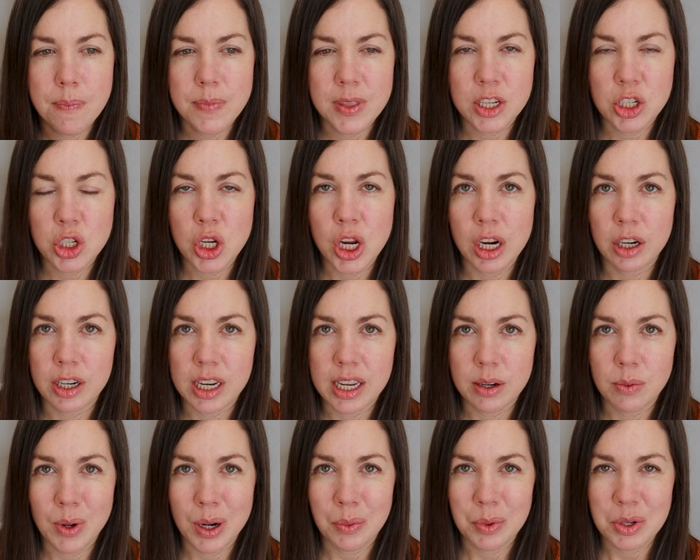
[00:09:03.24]
the
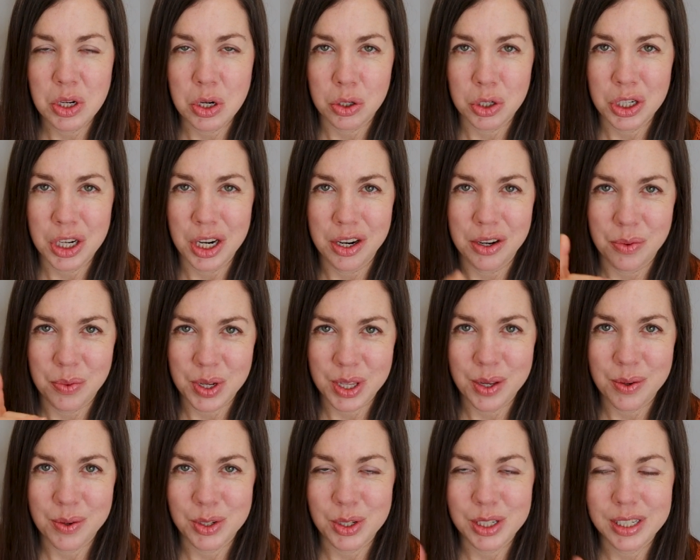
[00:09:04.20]
chariot one, which I'll share
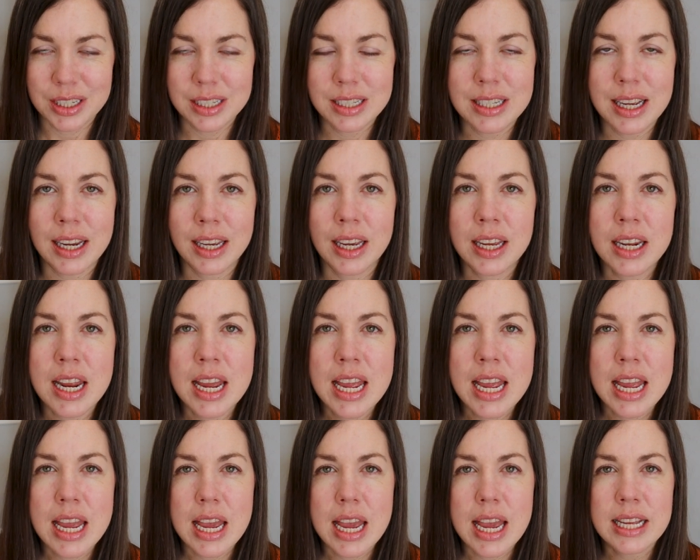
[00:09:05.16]
with you in just a second,
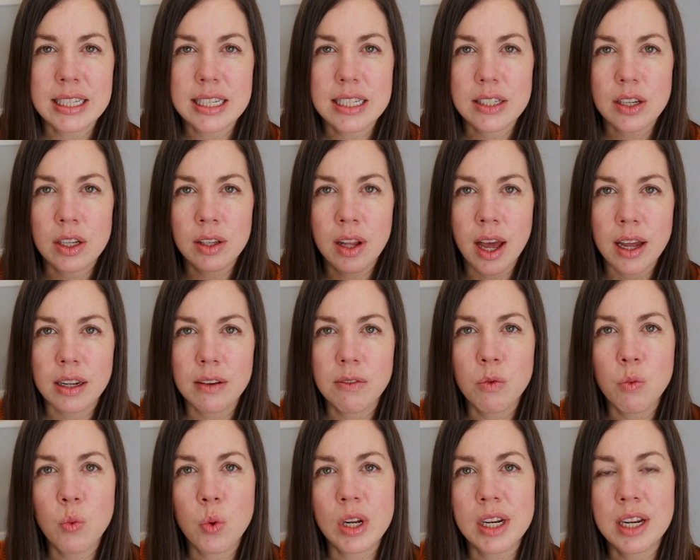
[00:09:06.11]
is it's a lot
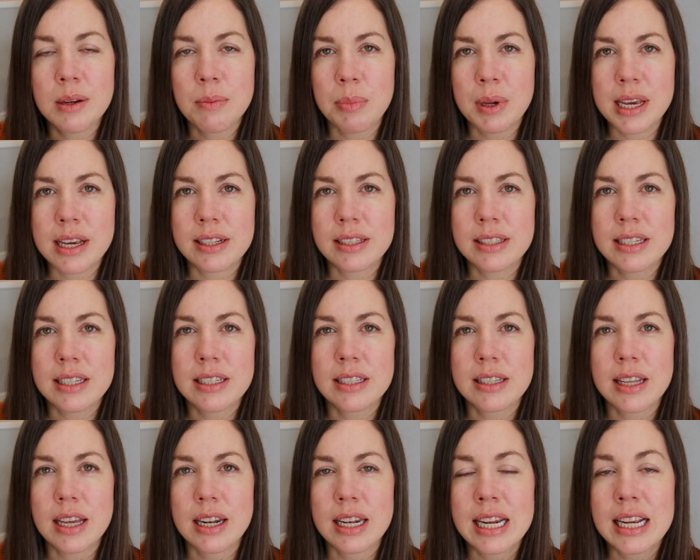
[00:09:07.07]
of wooden
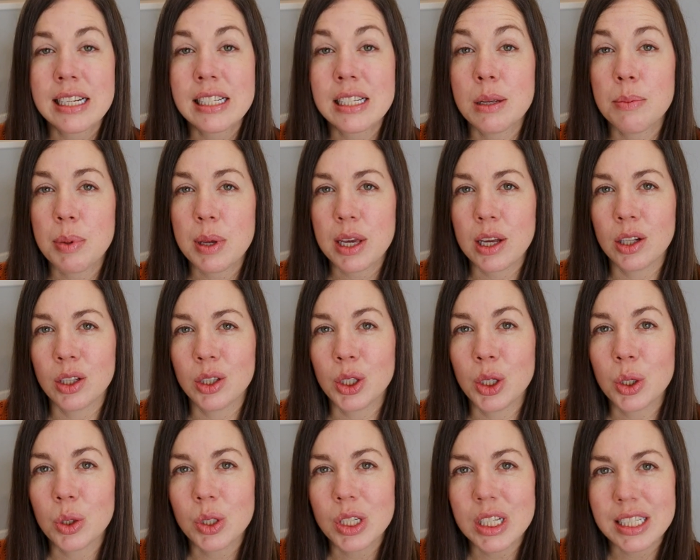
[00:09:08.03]
pieces that need to be
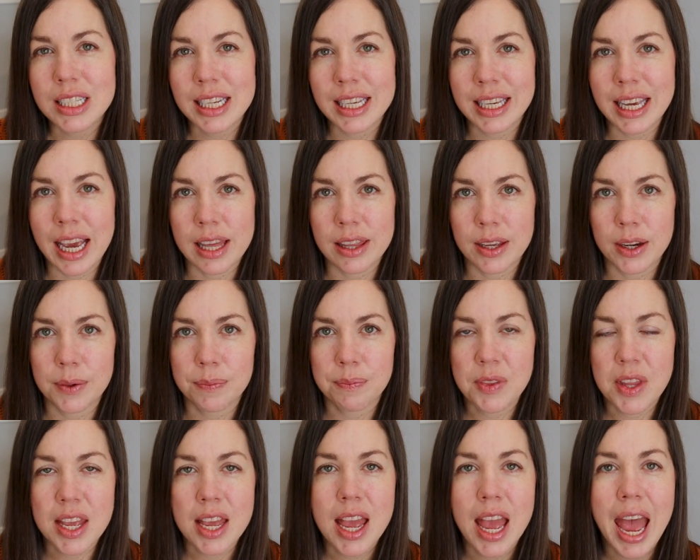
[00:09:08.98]
glued together.
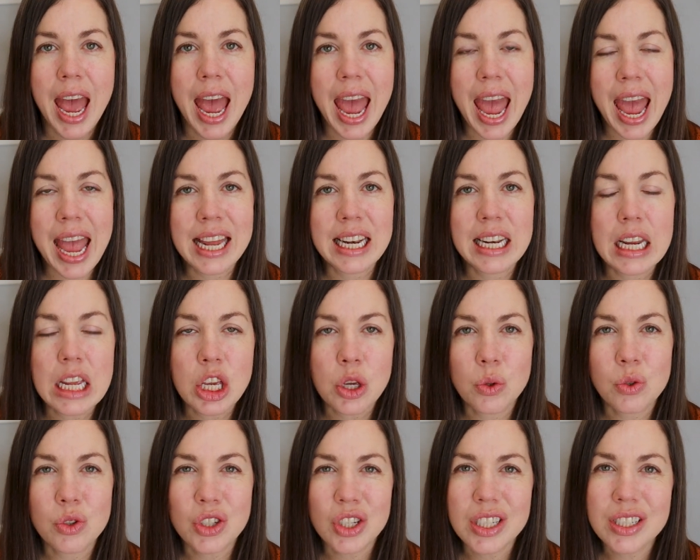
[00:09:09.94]
And
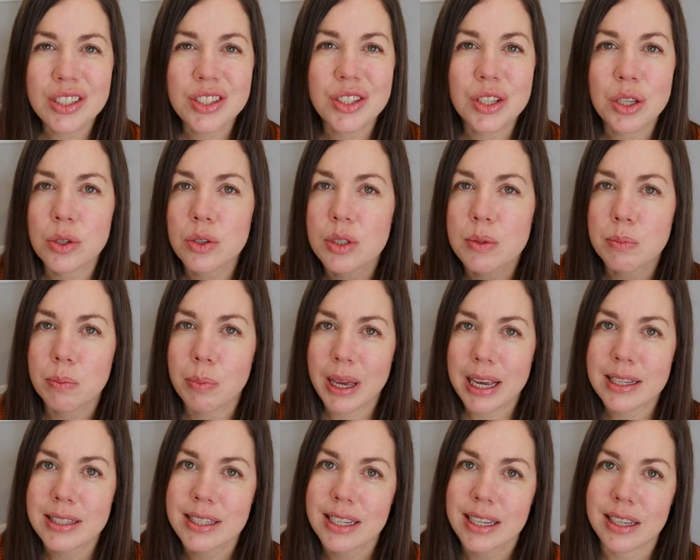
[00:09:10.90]
you just use
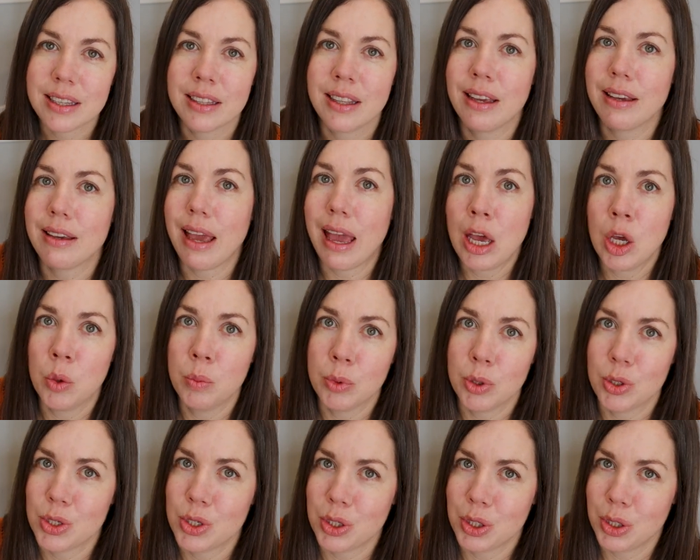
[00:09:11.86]
basic like
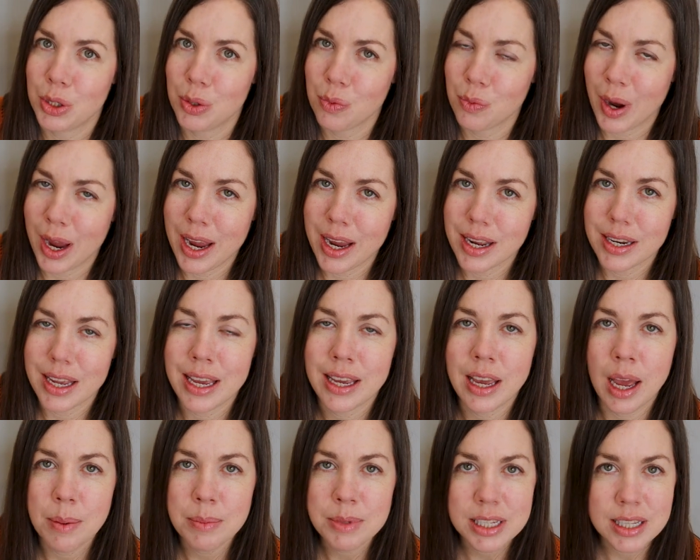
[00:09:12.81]
Elmer's glue, right?
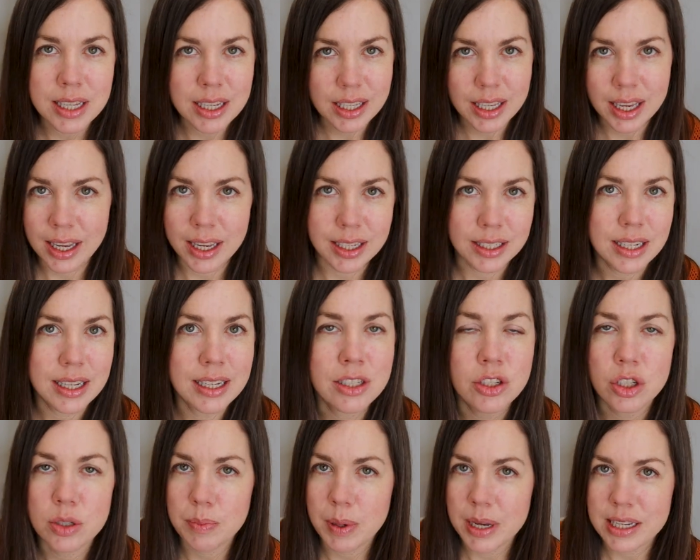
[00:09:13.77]
It comes in the kit,
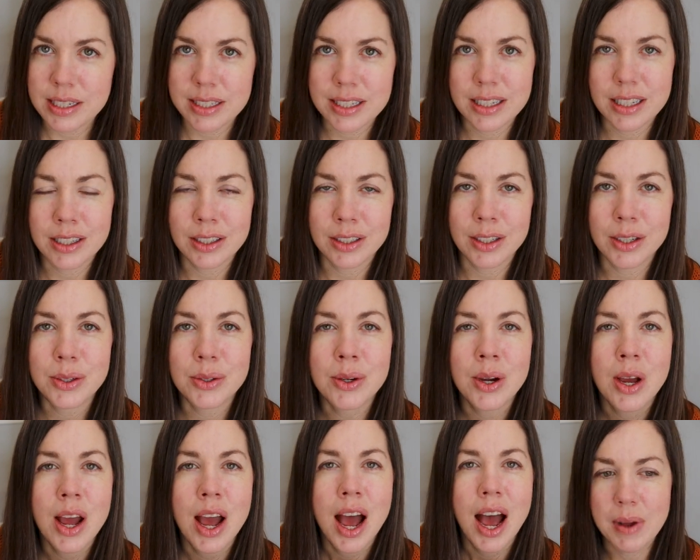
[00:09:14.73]
it's just basic
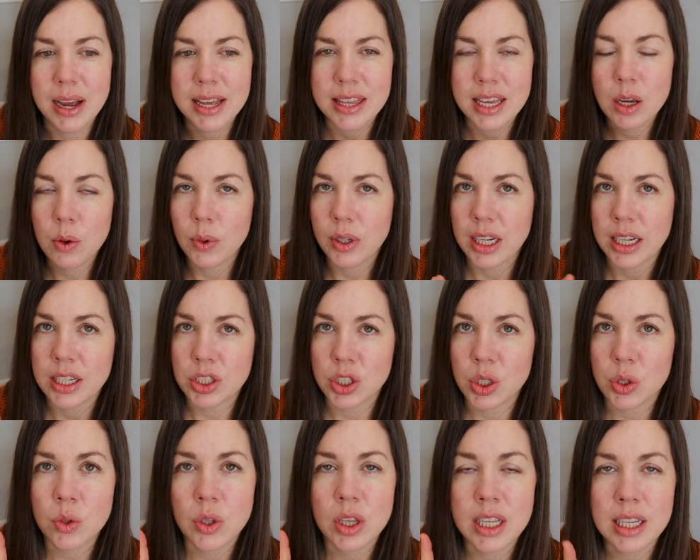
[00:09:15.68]
glue. I think when I
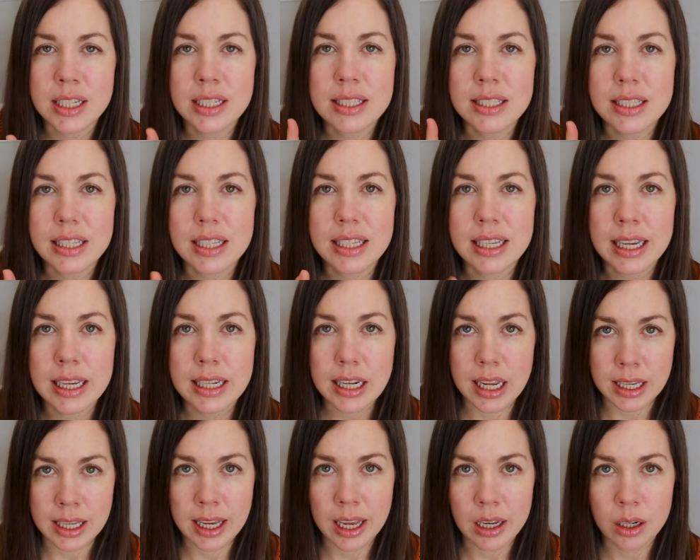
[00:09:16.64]
do this kit
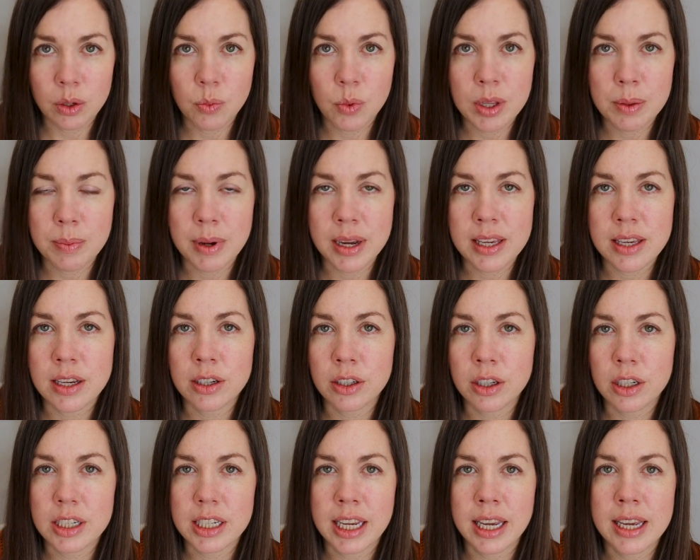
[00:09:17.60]
again with my
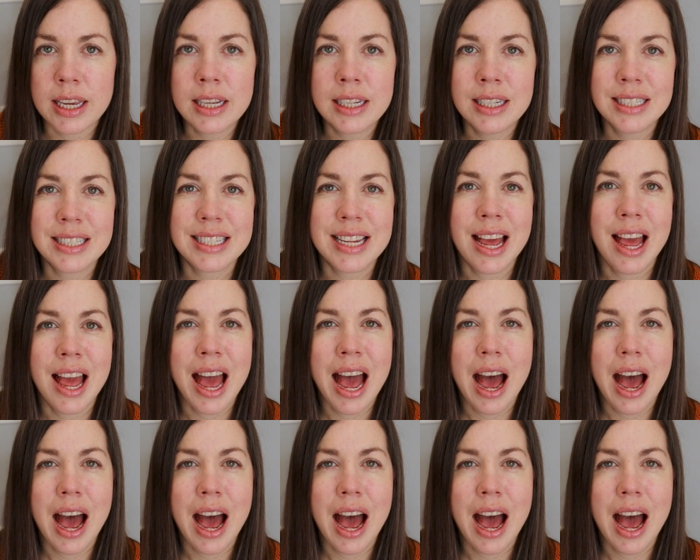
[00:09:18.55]
younger kids,